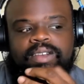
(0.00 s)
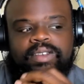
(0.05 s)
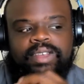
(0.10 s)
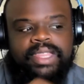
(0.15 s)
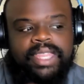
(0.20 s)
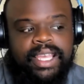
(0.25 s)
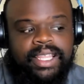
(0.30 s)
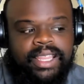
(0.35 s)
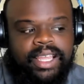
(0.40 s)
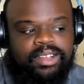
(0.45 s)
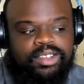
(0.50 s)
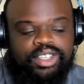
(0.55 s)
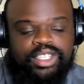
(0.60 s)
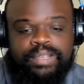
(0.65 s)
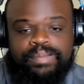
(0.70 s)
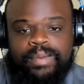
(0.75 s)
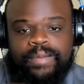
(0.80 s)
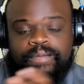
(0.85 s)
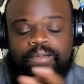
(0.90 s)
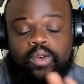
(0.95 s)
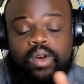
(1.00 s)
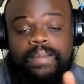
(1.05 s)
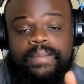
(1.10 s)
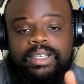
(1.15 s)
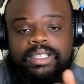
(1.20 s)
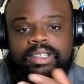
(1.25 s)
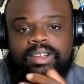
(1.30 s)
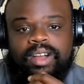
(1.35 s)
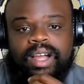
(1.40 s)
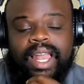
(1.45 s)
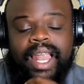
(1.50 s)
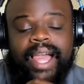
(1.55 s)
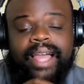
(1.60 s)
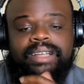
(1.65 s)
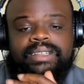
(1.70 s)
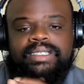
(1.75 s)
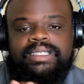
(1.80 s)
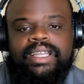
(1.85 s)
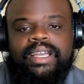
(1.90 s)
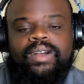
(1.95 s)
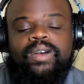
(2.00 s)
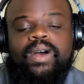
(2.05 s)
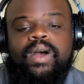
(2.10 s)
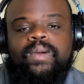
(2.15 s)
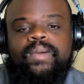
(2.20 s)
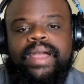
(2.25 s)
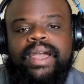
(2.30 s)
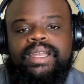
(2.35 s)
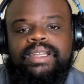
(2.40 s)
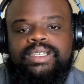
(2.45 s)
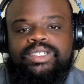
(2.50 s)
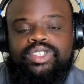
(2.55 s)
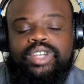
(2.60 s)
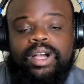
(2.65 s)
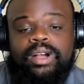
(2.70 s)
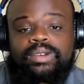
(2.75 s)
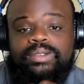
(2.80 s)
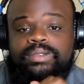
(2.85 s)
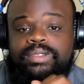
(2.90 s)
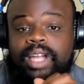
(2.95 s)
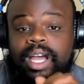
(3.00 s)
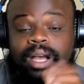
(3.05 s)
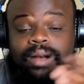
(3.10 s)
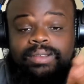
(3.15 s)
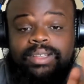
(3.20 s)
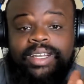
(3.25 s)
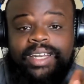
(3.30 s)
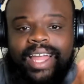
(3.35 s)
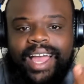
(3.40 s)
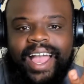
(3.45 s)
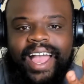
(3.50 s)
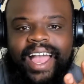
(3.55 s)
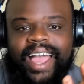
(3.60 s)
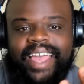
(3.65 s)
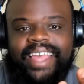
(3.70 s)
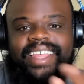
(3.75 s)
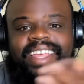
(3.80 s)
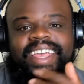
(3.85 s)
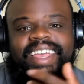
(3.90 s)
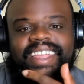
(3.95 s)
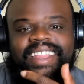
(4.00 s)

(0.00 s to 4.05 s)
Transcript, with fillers: You think they're just performers? They're clowns that go around and juggle? No, they're not.